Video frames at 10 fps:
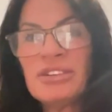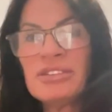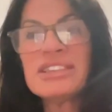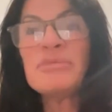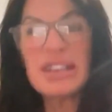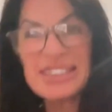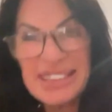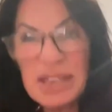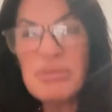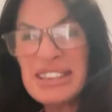to be a
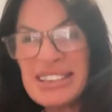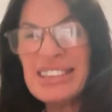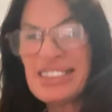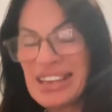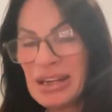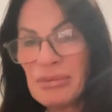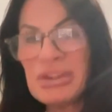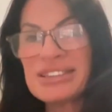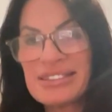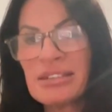CBT
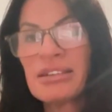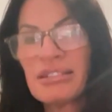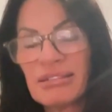therapist.